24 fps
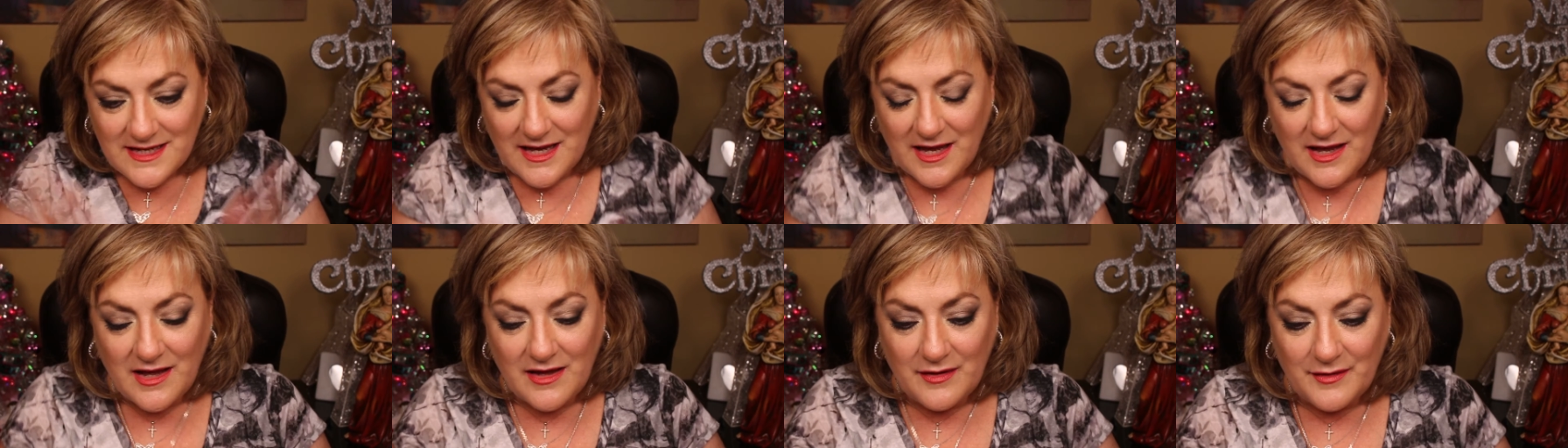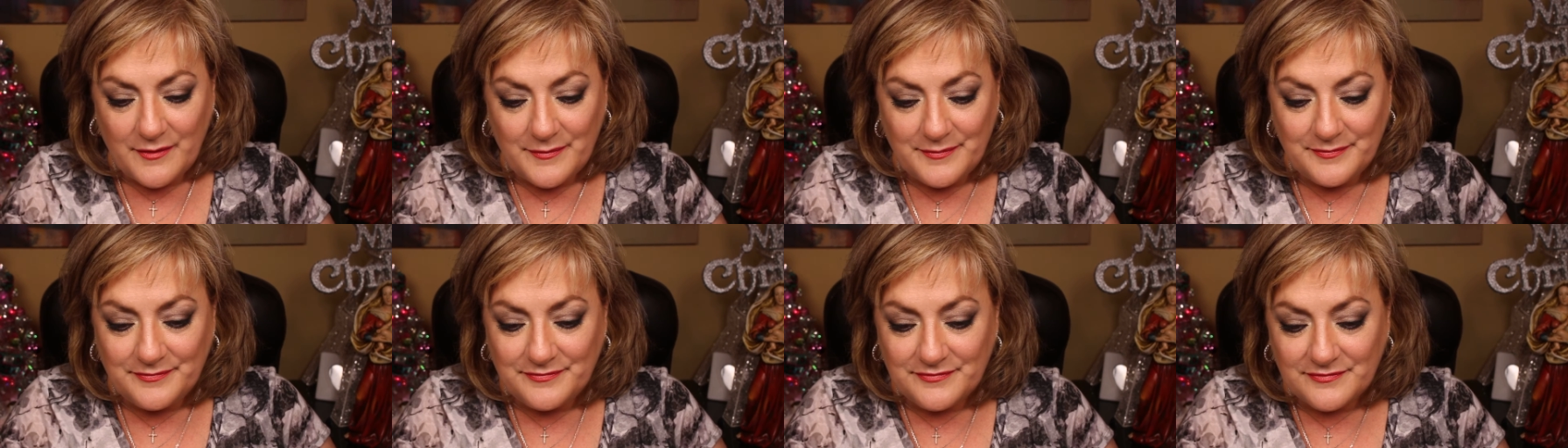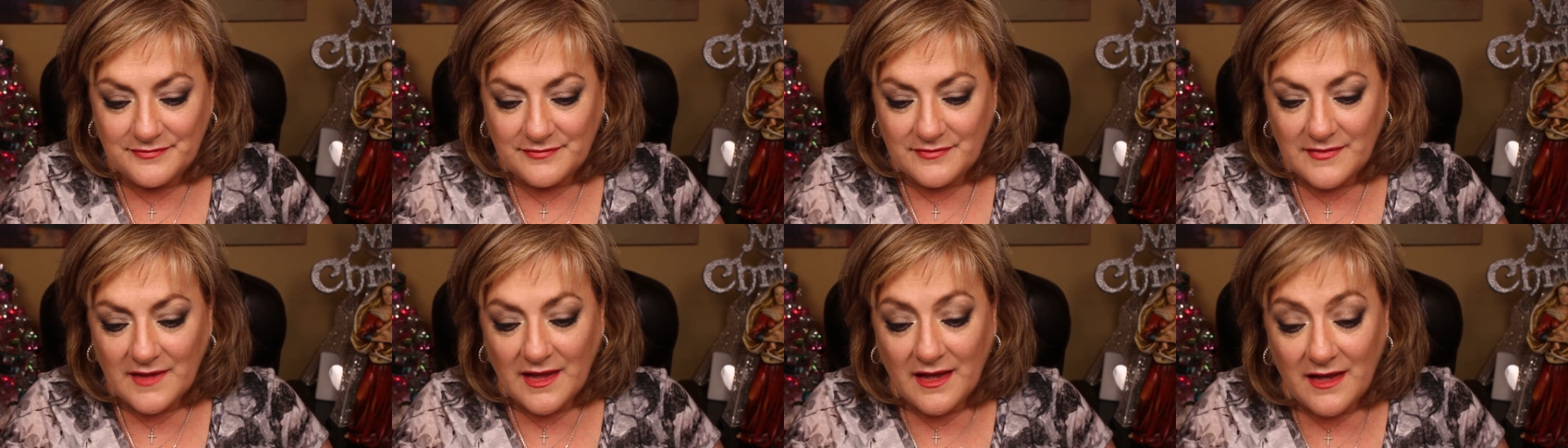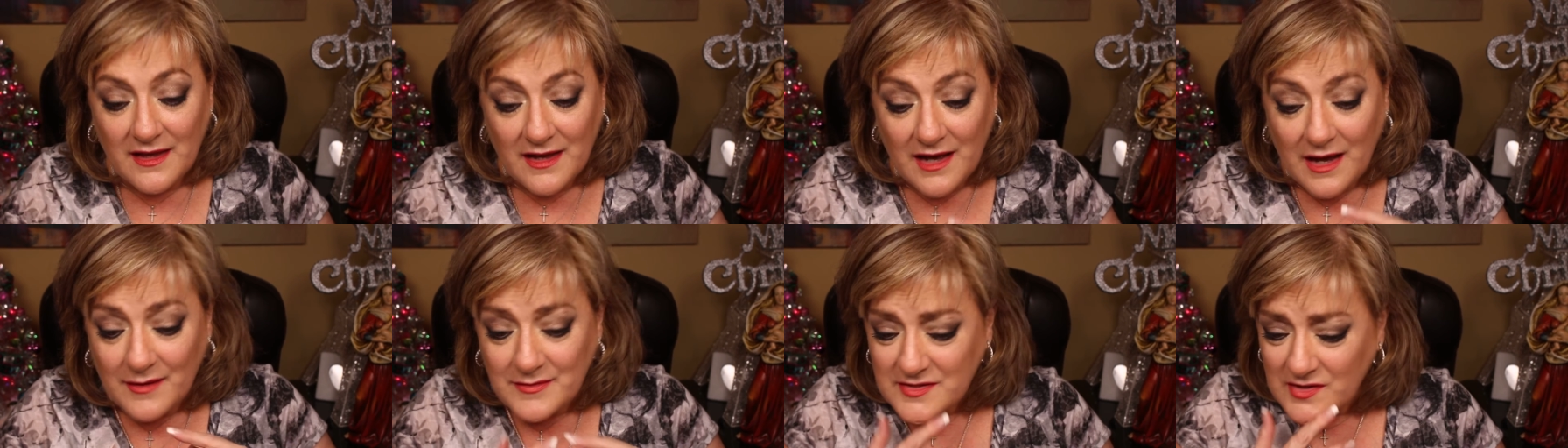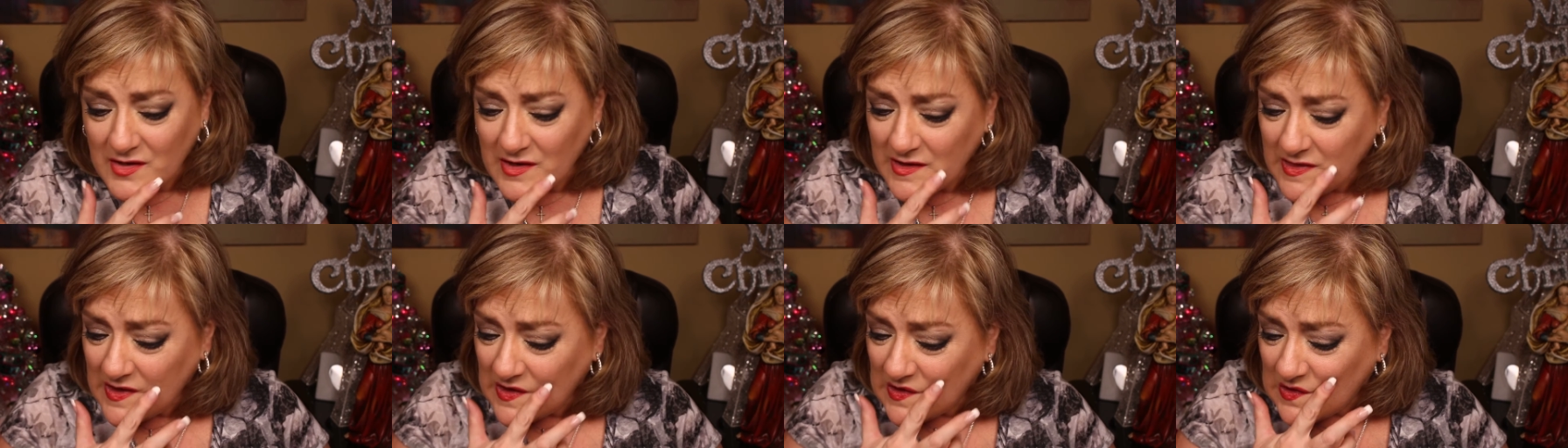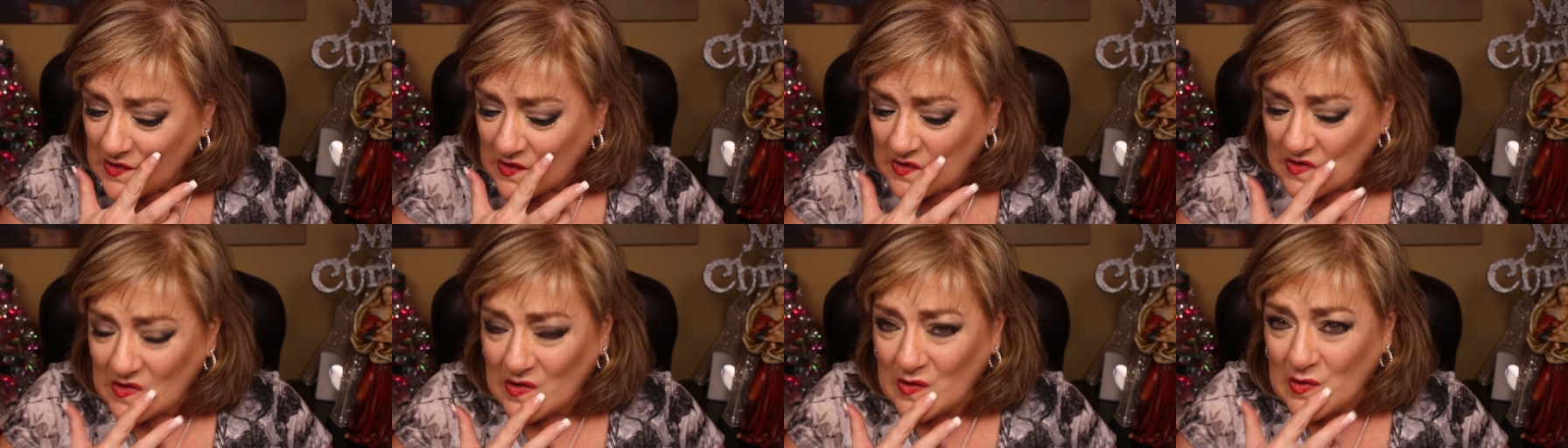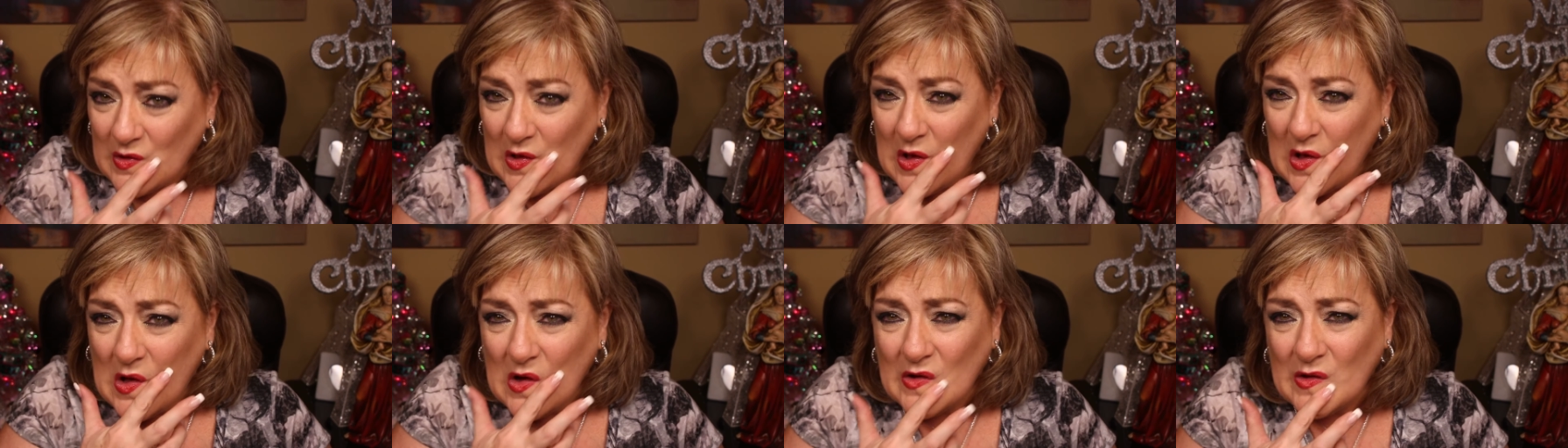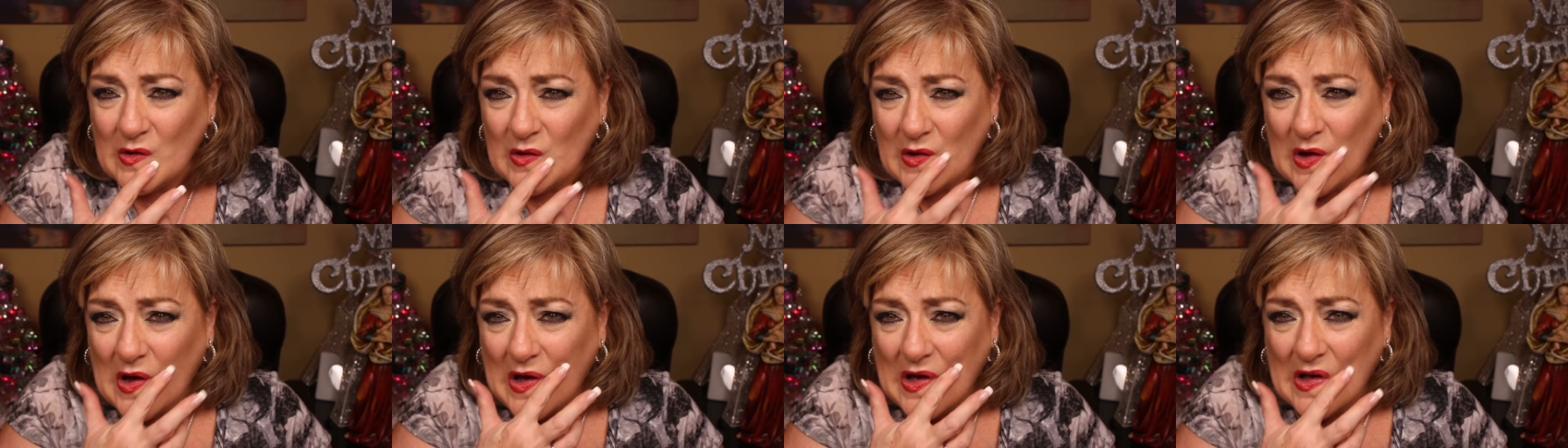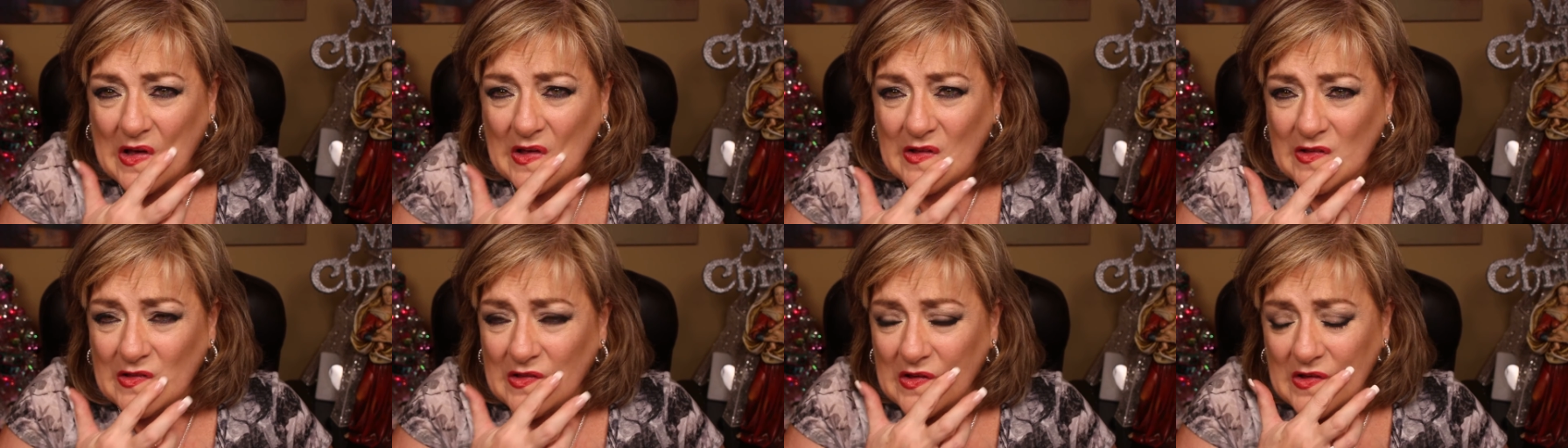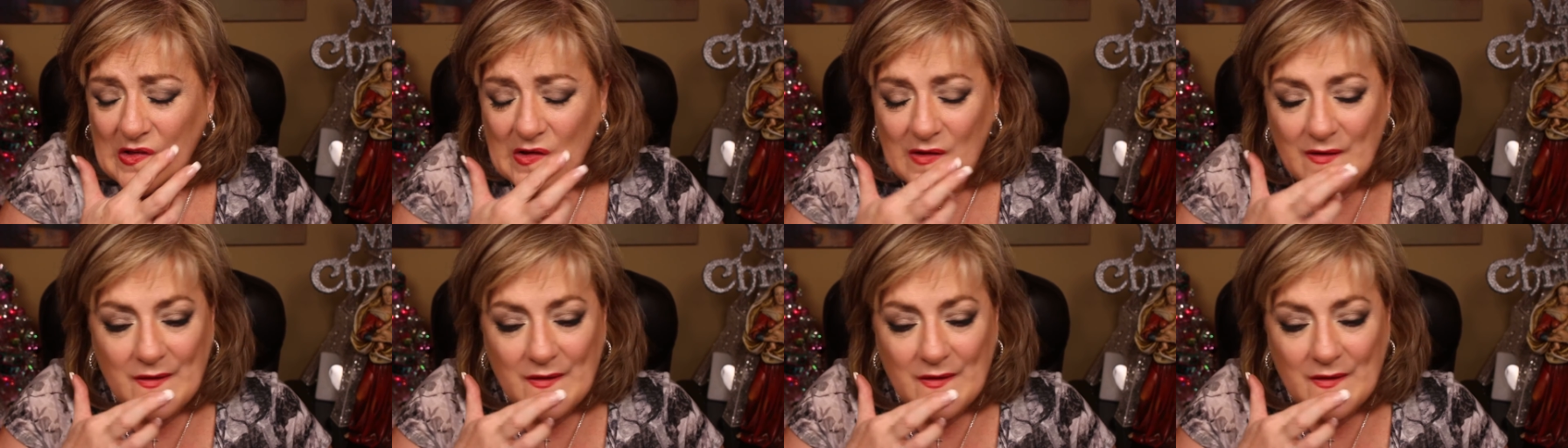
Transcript: Um, I'm sorry that took so long, you guys.